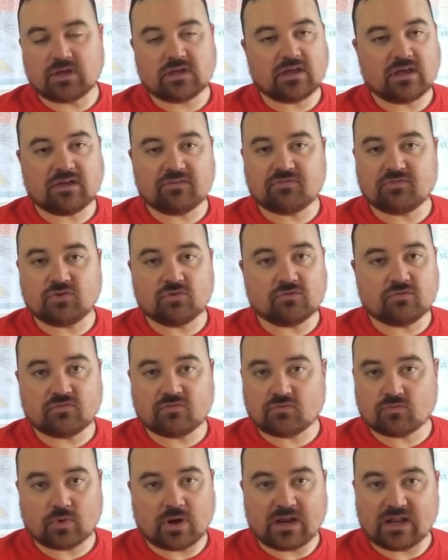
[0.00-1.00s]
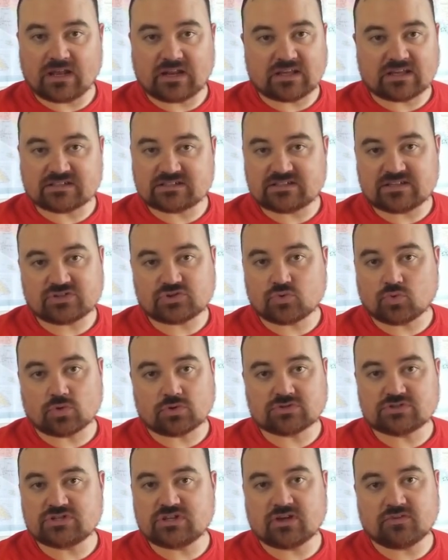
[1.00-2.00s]
If you've read any of his
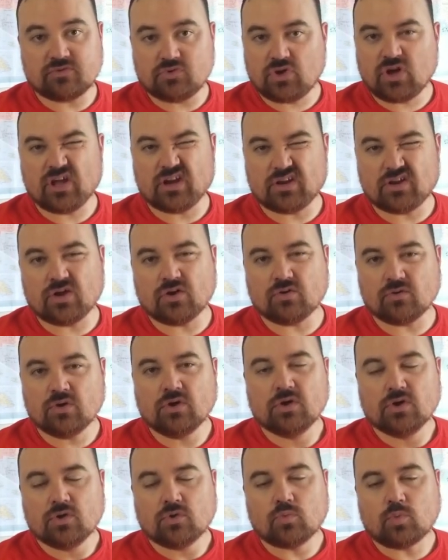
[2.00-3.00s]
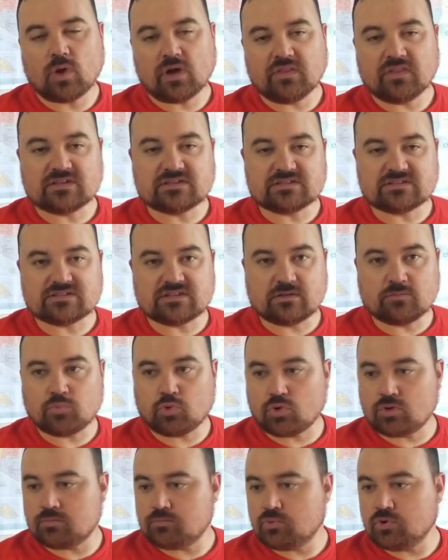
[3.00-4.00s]
Discworld stuff, you kind of know why this is an
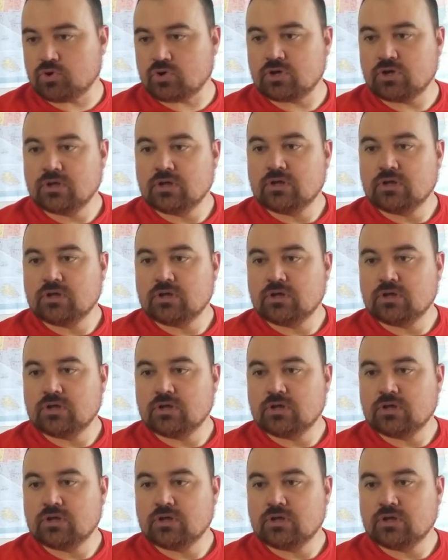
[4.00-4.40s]
important book.